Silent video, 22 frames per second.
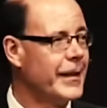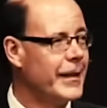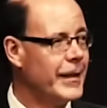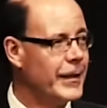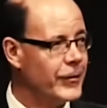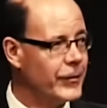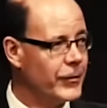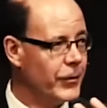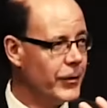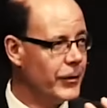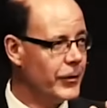
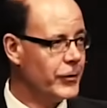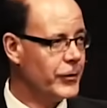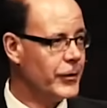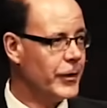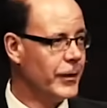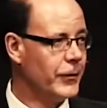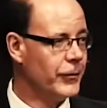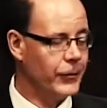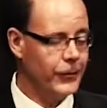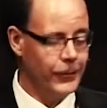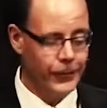It's very
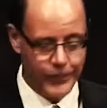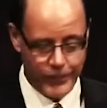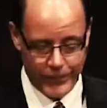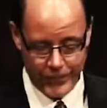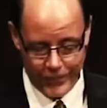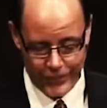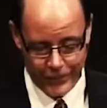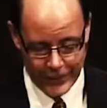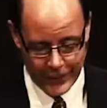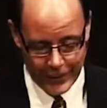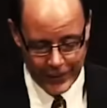gentle.
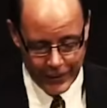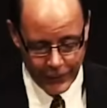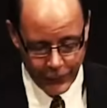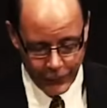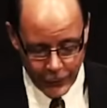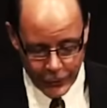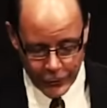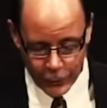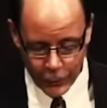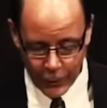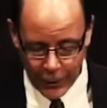
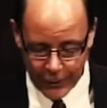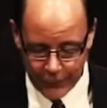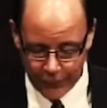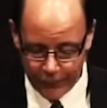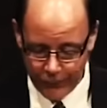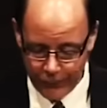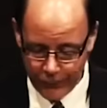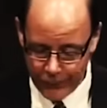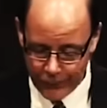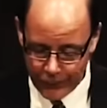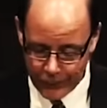Verse 1.
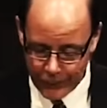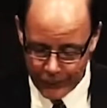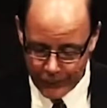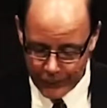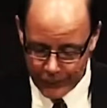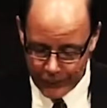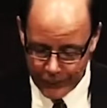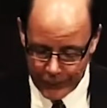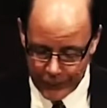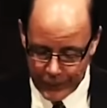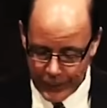
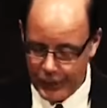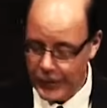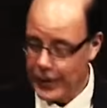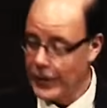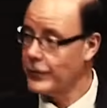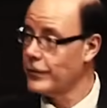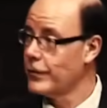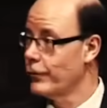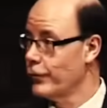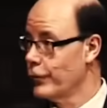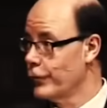
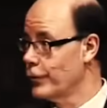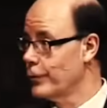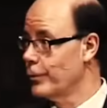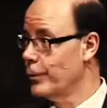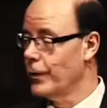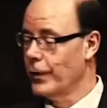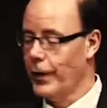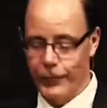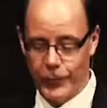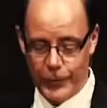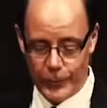That's the first
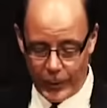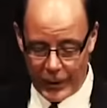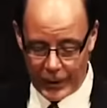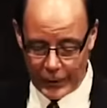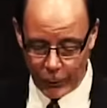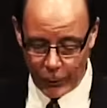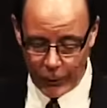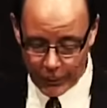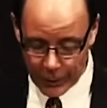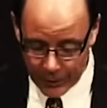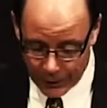beloved, by
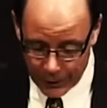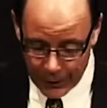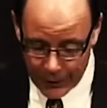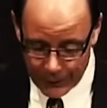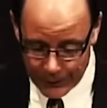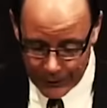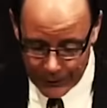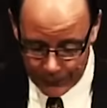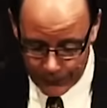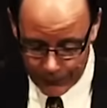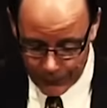the way.
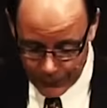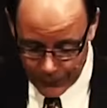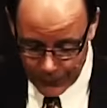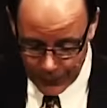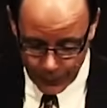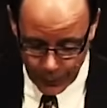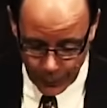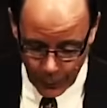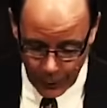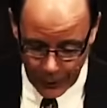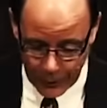Beloved,
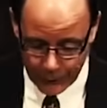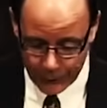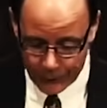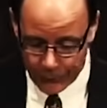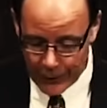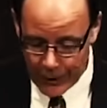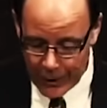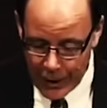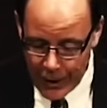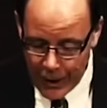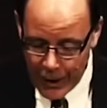number one.
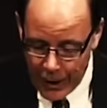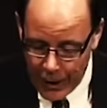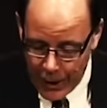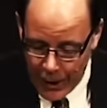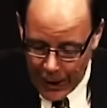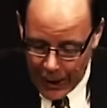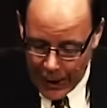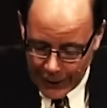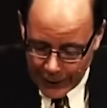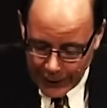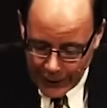
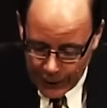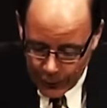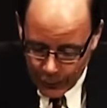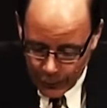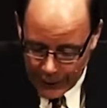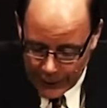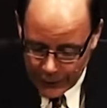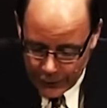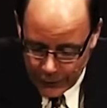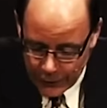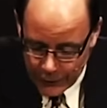I now
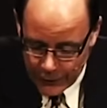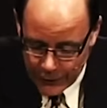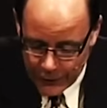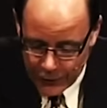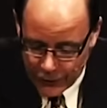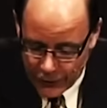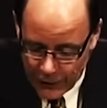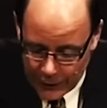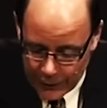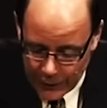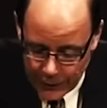write to you the
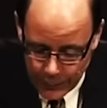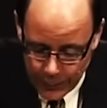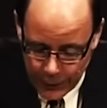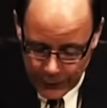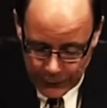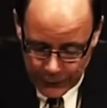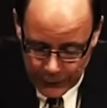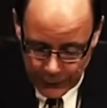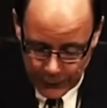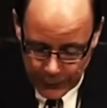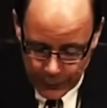second
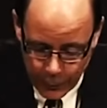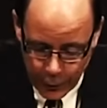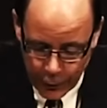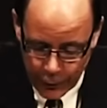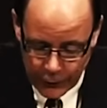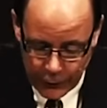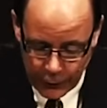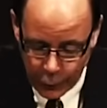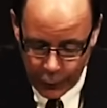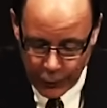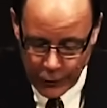epistle, in
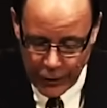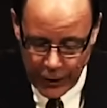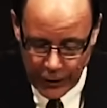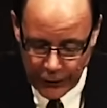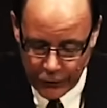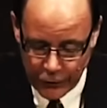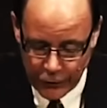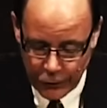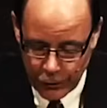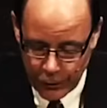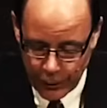both of which I
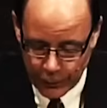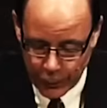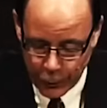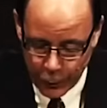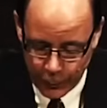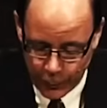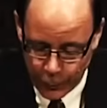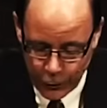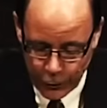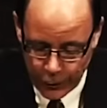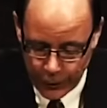stir up your
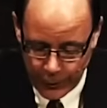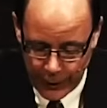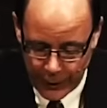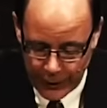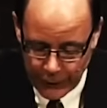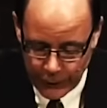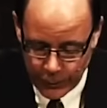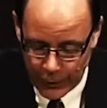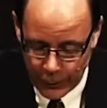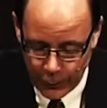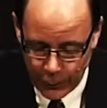pure
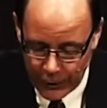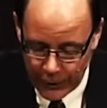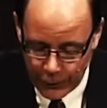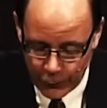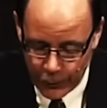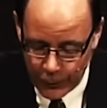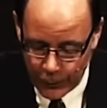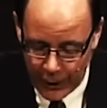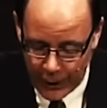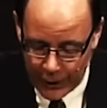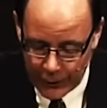minds by way of
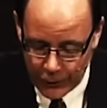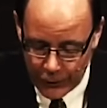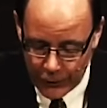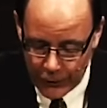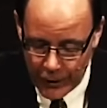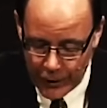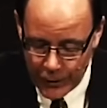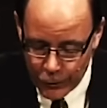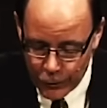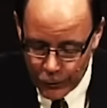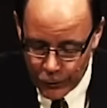reminder,
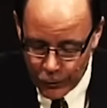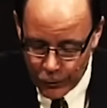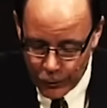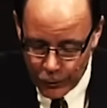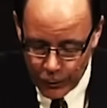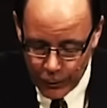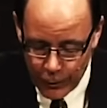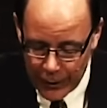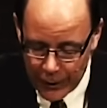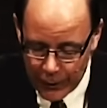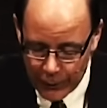that
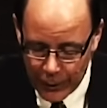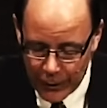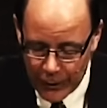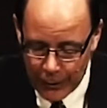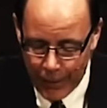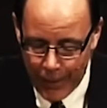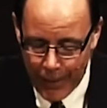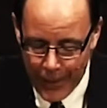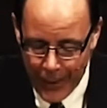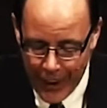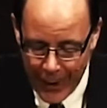you may be
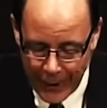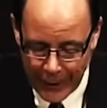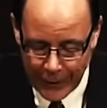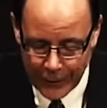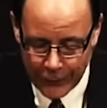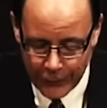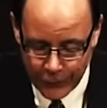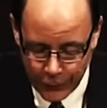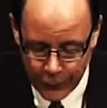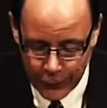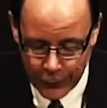
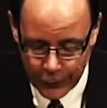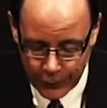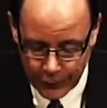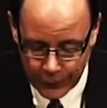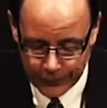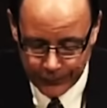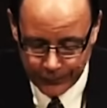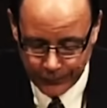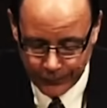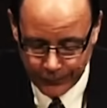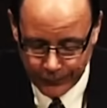
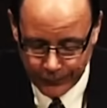mindful